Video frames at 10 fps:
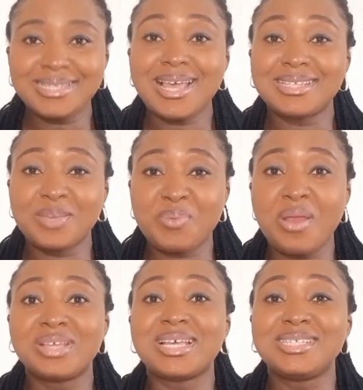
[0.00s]
Yes, as a
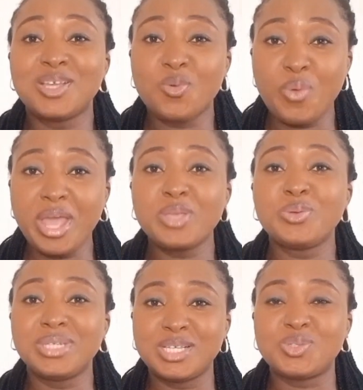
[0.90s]
parent, there is a way
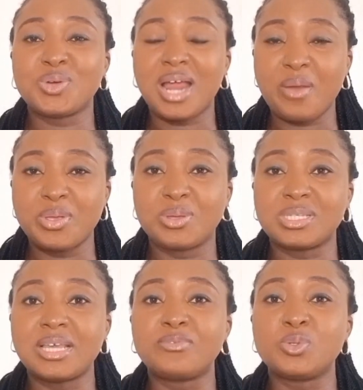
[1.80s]
you need to carry
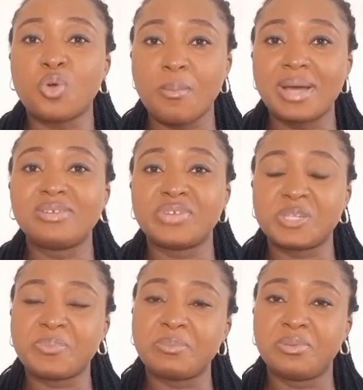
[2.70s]
yourself to command
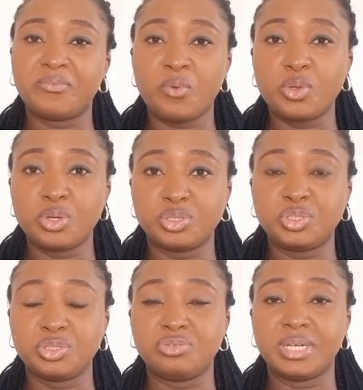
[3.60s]
respect before your
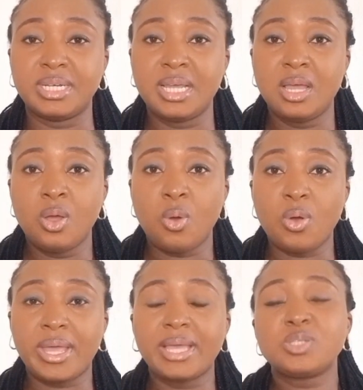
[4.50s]
children.
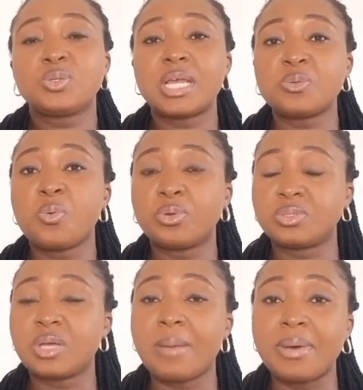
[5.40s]
Okay, so that's what we want
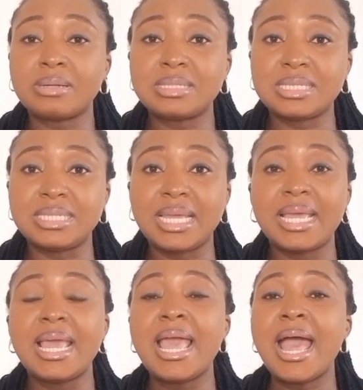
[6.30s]
to talk about
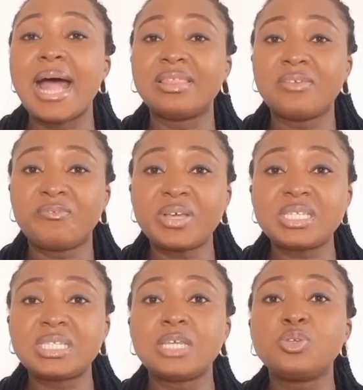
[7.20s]
today. And the
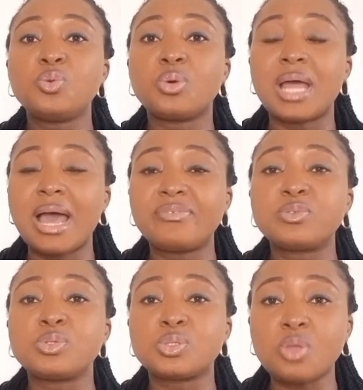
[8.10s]
first thing you would have
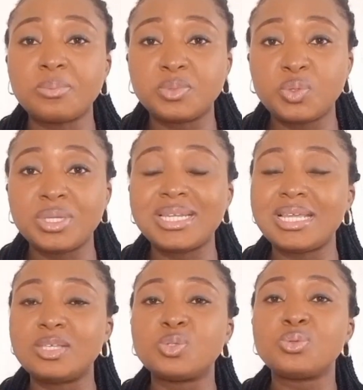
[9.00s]
to stop doing
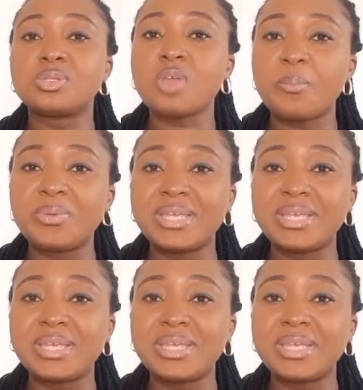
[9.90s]
is to stop